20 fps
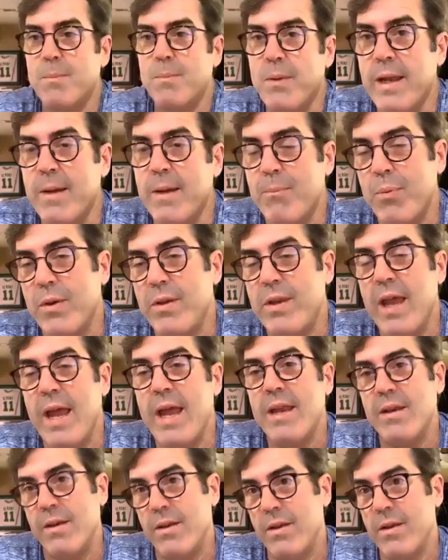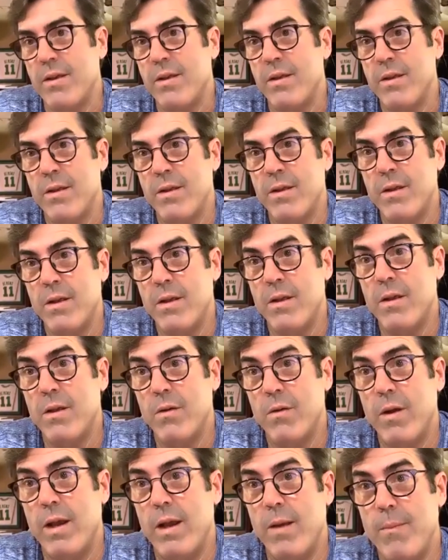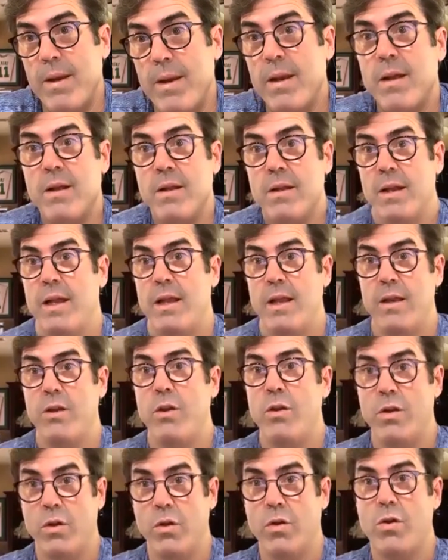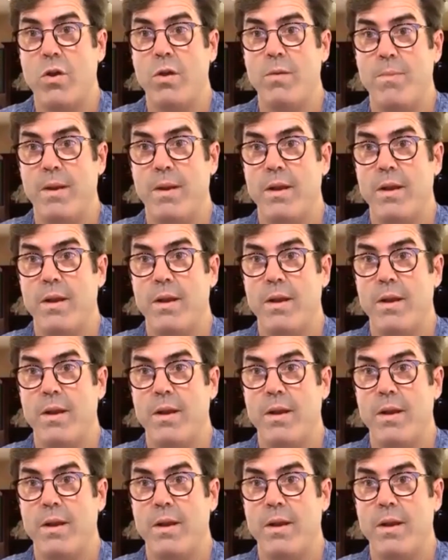playing pretend, right? I mean, like you could be